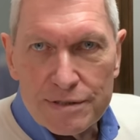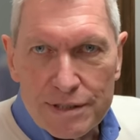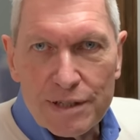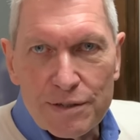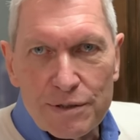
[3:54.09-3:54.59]

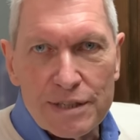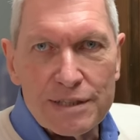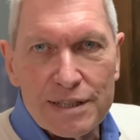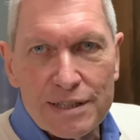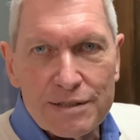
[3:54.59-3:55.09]
you know, in
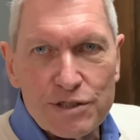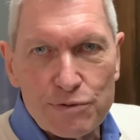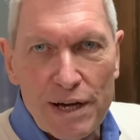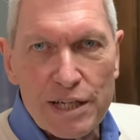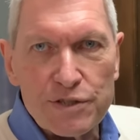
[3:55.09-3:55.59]
the
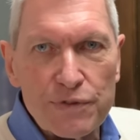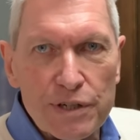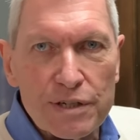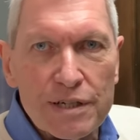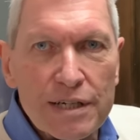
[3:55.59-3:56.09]

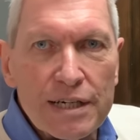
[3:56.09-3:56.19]
stratosphere,